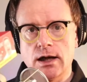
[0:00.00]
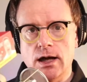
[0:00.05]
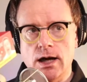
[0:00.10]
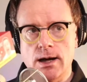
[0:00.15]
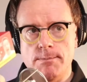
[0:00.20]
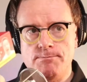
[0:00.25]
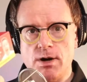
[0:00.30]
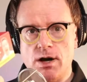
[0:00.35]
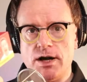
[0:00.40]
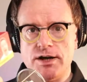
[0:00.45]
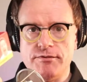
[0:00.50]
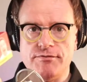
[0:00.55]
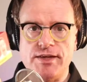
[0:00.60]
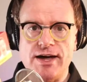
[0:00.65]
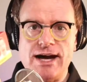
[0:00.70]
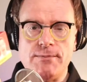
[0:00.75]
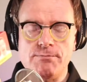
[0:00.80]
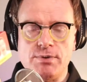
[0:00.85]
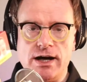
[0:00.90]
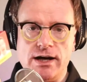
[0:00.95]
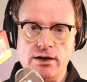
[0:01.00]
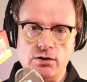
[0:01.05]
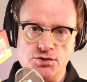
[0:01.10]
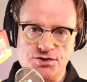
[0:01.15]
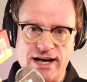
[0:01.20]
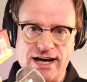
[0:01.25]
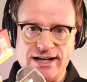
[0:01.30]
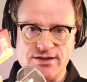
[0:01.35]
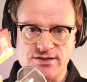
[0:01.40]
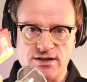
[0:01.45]
part of that, but I
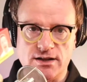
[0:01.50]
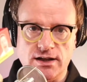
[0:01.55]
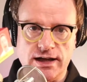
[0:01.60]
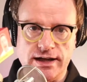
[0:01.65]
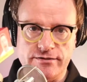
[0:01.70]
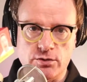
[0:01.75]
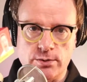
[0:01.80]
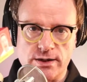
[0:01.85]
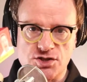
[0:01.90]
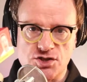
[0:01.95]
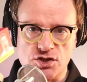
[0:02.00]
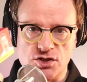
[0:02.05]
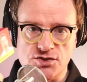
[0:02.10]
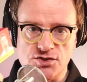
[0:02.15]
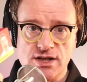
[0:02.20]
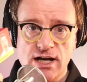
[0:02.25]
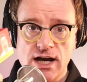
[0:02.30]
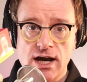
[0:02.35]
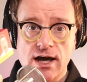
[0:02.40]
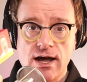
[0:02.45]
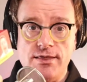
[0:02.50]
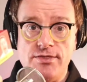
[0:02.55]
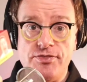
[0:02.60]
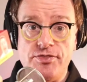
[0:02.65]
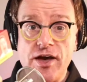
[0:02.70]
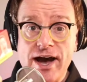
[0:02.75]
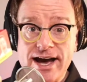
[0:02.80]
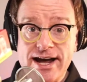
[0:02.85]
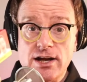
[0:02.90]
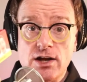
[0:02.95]
also answered live questions.
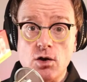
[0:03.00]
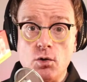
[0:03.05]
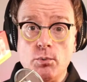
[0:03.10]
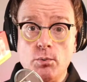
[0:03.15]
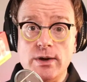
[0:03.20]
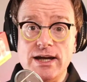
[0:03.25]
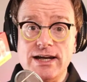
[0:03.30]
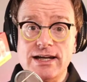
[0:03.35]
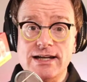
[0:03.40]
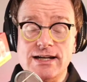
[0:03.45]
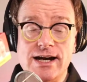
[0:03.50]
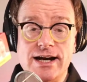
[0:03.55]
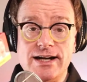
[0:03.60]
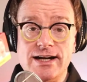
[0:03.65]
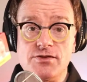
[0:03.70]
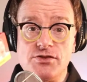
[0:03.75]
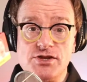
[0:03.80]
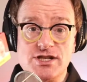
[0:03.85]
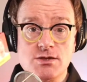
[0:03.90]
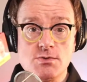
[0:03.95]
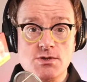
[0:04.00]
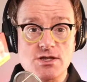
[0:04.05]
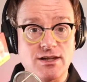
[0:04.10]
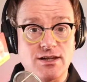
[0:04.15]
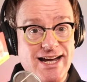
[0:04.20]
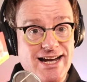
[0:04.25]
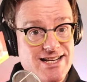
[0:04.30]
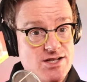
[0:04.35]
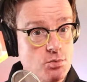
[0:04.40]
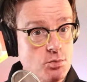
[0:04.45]
Then this was
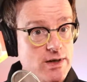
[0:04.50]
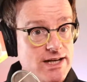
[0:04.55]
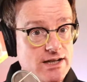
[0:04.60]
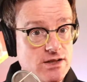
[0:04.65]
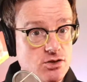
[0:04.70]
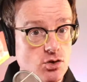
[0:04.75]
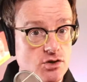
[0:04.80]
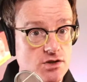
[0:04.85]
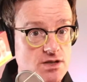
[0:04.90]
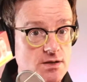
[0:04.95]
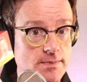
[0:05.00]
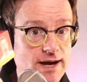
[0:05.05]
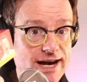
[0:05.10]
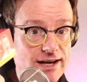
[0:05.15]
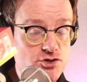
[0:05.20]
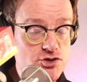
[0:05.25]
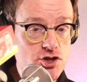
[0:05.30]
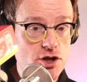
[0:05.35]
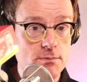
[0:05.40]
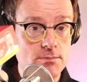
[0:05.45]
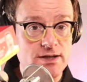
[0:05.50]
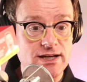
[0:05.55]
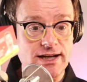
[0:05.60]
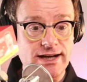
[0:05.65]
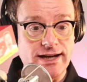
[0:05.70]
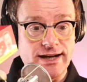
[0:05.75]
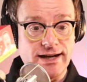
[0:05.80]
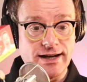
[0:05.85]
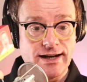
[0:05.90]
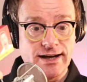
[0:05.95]
last week, talked about Top
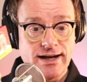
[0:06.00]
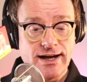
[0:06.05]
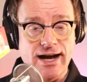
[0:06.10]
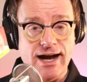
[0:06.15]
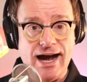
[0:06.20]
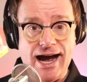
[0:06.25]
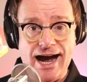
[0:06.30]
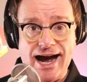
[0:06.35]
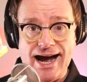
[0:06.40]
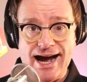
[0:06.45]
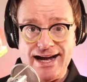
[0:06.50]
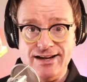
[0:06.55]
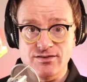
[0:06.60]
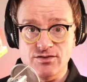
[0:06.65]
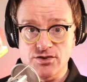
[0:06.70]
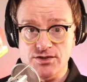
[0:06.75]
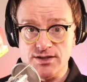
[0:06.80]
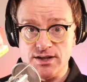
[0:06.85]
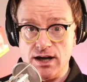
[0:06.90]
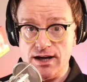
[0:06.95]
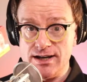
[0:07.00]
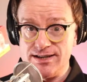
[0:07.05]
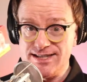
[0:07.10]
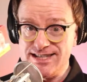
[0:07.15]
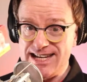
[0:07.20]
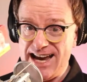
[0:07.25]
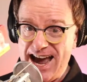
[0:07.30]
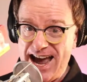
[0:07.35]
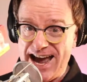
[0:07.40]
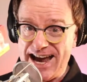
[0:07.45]
Gear and
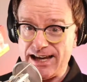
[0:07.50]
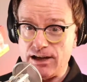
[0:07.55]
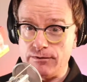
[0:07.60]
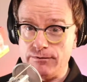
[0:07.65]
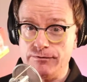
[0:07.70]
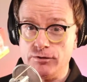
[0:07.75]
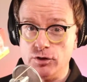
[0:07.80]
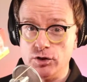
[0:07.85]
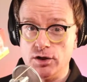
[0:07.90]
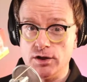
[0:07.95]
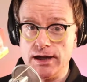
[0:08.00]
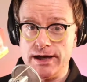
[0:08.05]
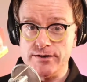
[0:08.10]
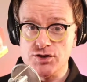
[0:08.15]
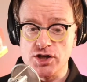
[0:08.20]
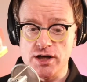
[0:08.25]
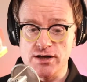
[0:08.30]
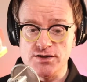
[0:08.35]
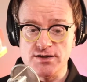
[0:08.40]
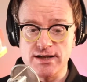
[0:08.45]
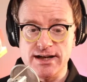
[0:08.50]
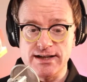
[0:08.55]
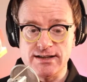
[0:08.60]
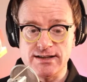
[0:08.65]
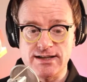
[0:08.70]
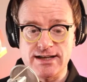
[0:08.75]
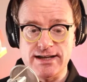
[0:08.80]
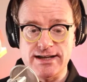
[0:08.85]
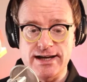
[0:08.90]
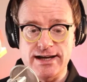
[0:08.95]
tech for your live shows. And
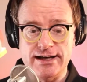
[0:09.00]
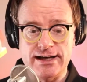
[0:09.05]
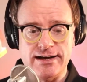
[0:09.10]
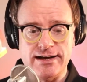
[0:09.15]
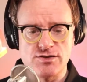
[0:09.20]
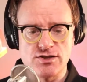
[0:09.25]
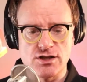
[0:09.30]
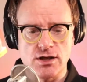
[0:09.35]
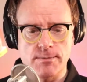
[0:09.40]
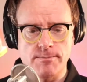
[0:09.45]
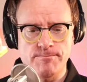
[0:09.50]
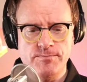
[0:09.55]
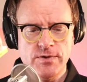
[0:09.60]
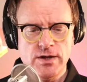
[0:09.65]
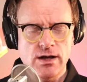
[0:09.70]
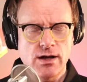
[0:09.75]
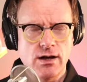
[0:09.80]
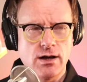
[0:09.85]
I gave some